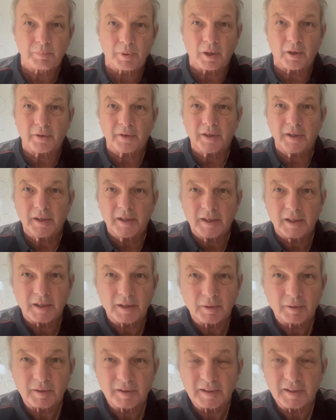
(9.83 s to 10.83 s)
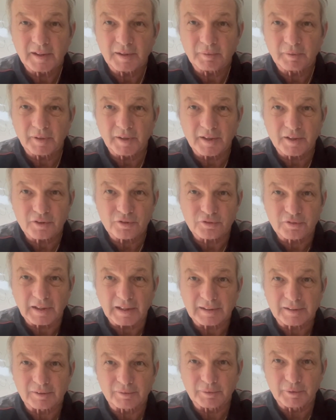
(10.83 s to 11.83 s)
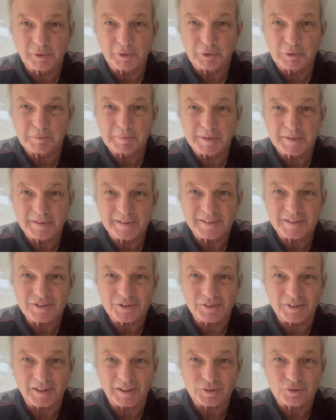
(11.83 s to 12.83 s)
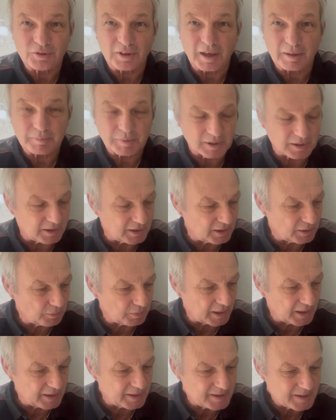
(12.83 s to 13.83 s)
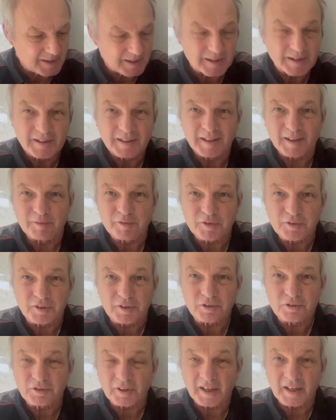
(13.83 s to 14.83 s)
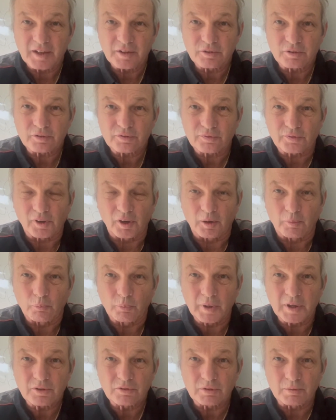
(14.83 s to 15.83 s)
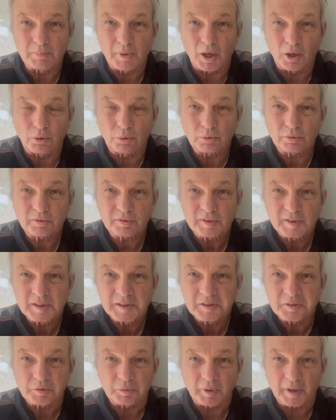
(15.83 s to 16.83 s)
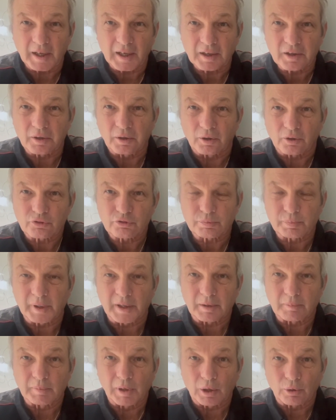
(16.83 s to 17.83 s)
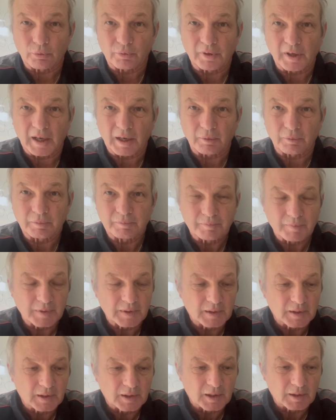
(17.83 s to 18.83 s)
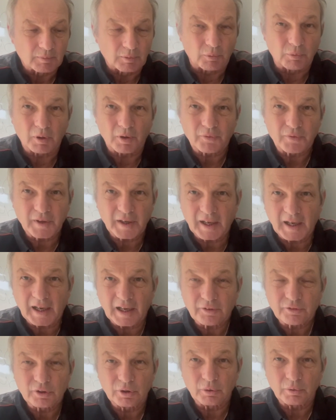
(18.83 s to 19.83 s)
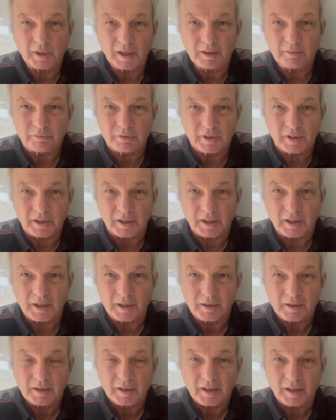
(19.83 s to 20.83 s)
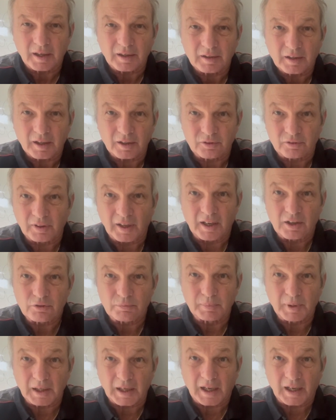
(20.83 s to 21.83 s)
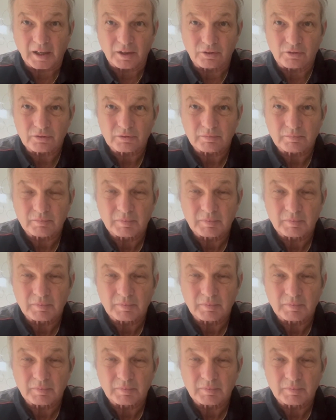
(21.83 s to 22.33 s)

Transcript: everybody, we're in this tattle room and it's at that time of year when everything changes from winter mould to what I call spring mould now. But one thing I do every year, I change my lines.